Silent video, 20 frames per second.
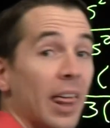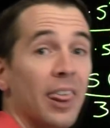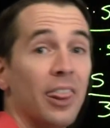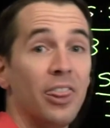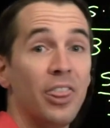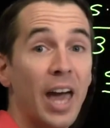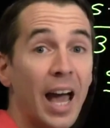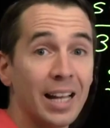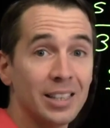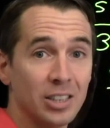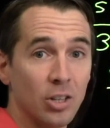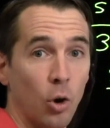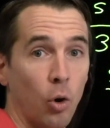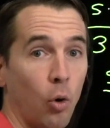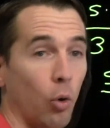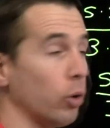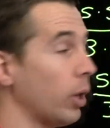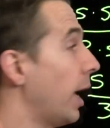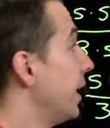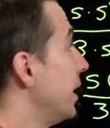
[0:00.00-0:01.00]
That's a
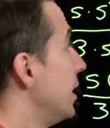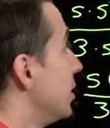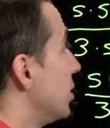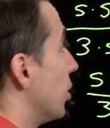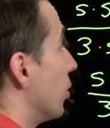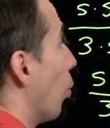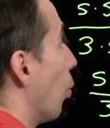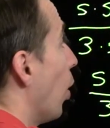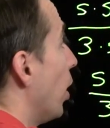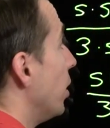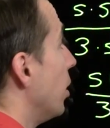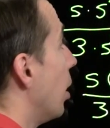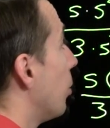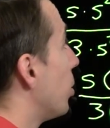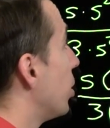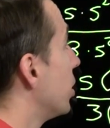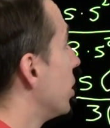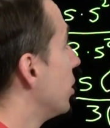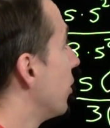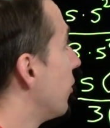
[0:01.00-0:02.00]
whole lot easier. What
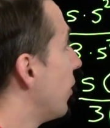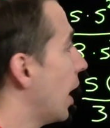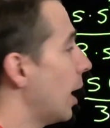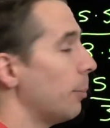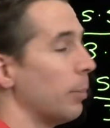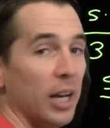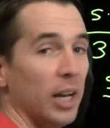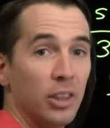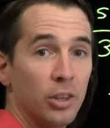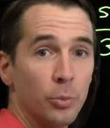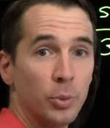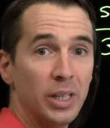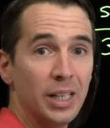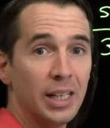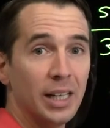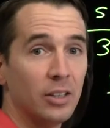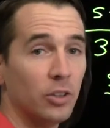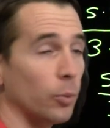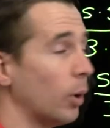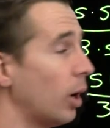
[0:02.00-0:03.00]
number do you divide by three to
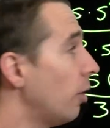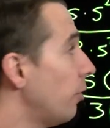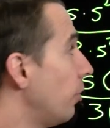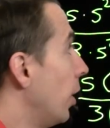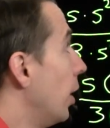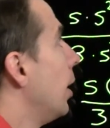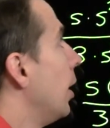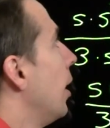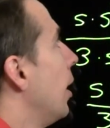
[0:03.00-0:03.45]
get twelve?